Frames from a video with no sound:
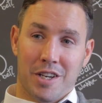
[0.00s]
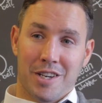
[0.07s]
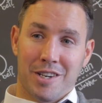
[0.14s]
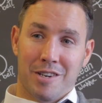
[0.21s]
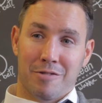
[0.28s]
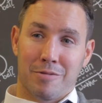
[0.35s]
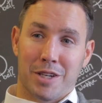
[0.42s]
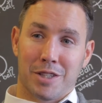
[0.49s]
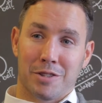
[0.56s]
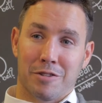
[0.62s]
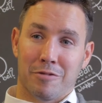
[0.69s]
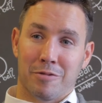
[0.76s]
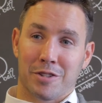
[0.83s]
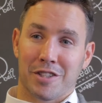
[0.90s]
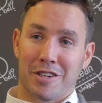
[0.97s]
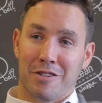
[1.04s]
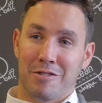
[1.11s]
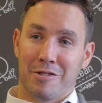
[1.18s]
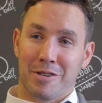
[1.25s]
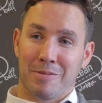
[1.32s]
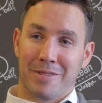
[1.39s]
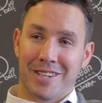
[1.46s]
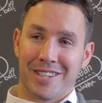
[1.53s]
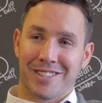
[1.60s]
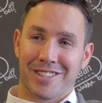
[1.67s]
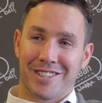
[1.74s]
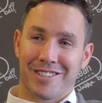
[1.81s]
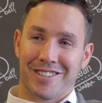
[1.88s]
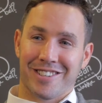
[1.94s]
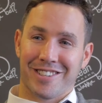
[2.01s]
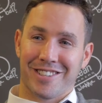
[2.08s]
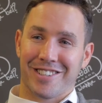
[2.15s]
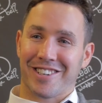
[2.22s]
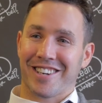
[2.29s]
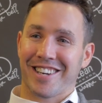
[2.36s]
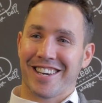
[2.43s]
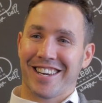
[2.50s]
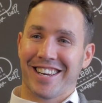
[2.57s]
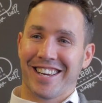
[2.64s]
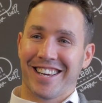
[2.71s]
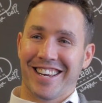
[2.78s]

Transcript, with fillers: Mm-hmm. Reminds me of myself a wee bit as a young, a young guy,